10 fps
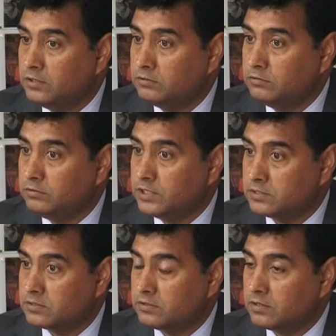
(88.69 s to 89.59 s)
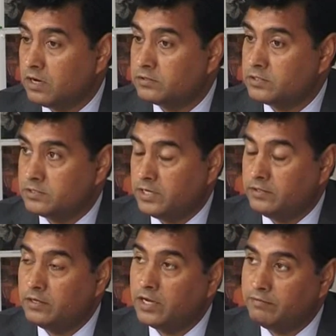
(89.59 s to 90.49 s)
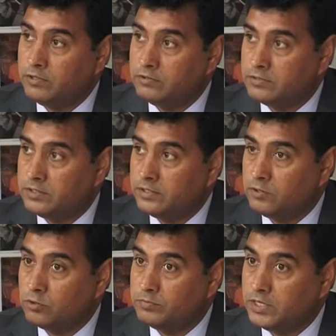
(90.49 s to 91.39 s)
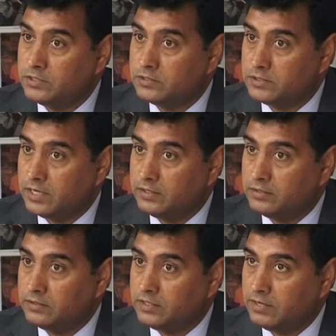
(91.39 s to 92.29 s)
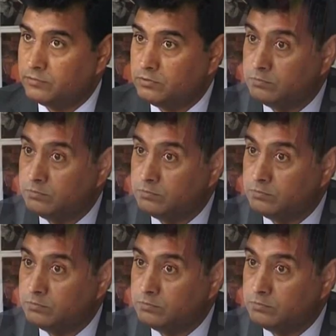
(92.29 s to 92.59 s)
who just can't sustain their livelihoods in their home nations and they have to